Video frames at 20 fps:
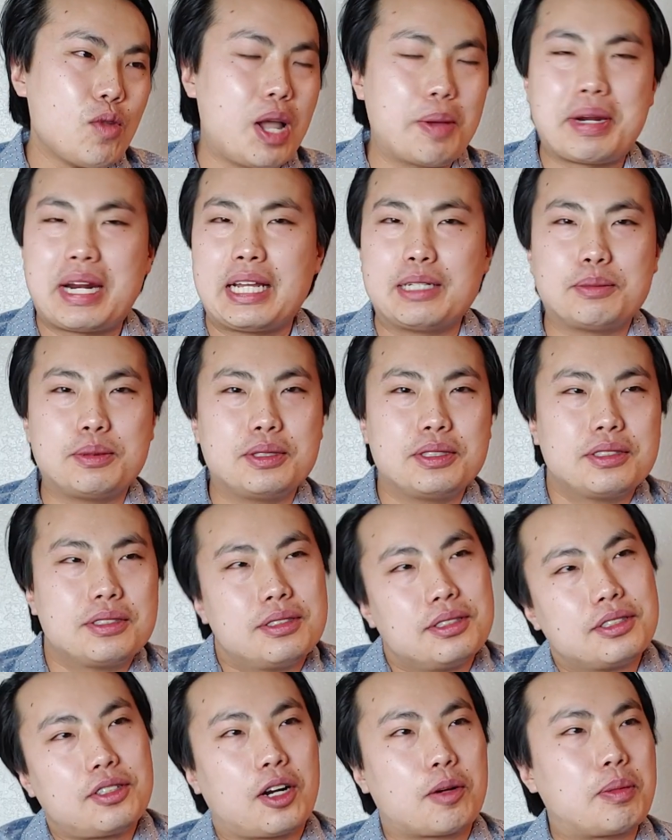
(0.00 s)
mean, I hate
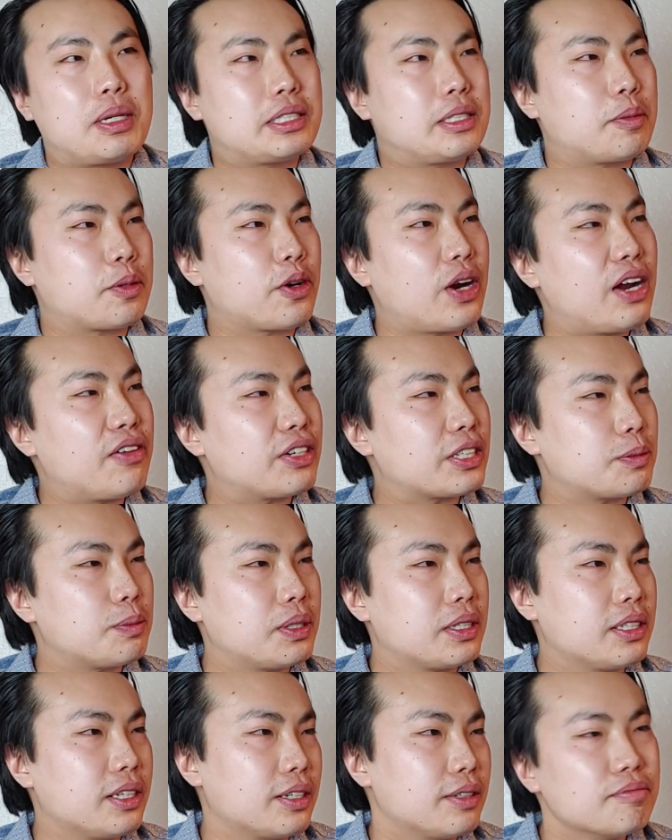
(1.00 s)
to talk about demographics,
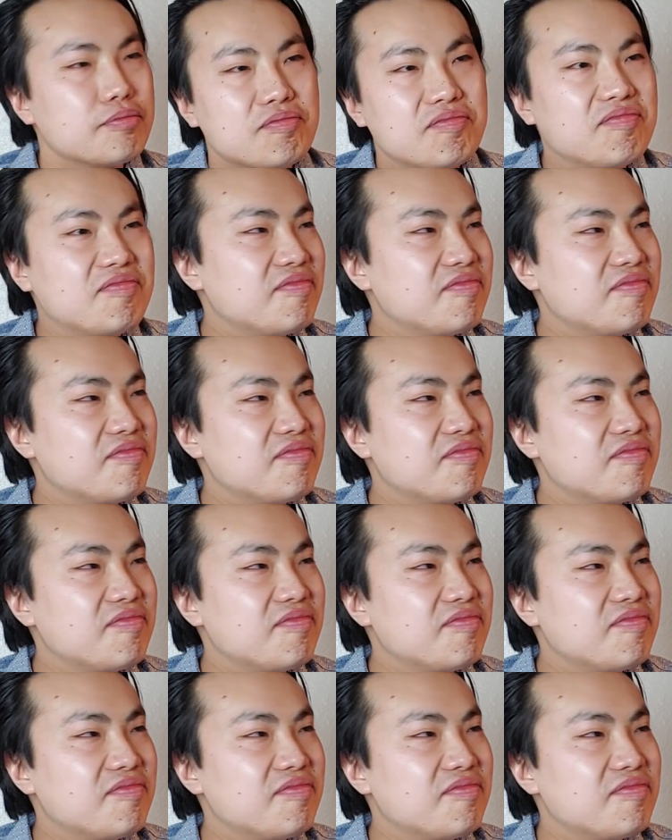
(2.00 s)
but you know,